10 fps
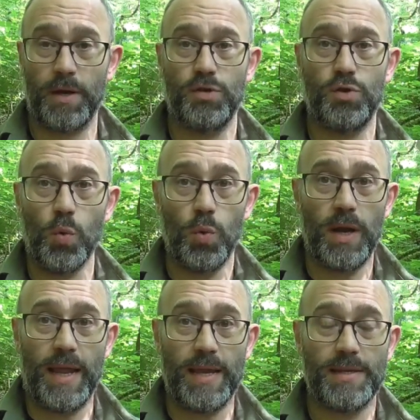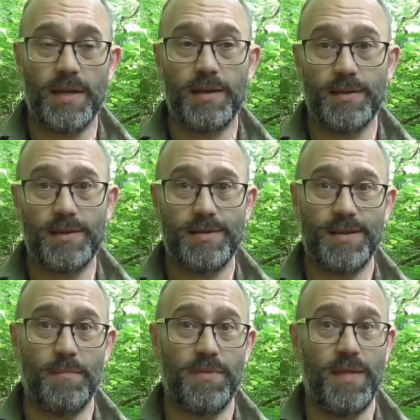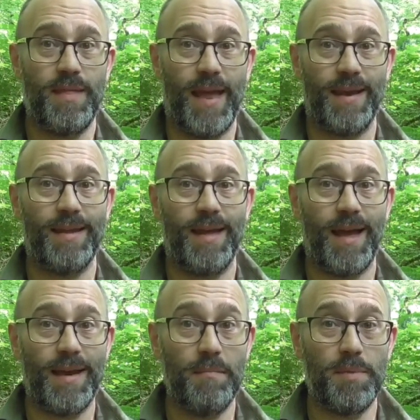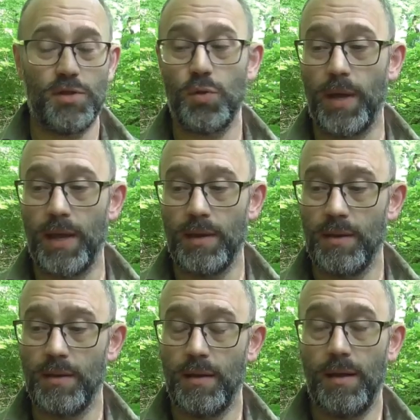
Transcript: but I do need something then, and in between,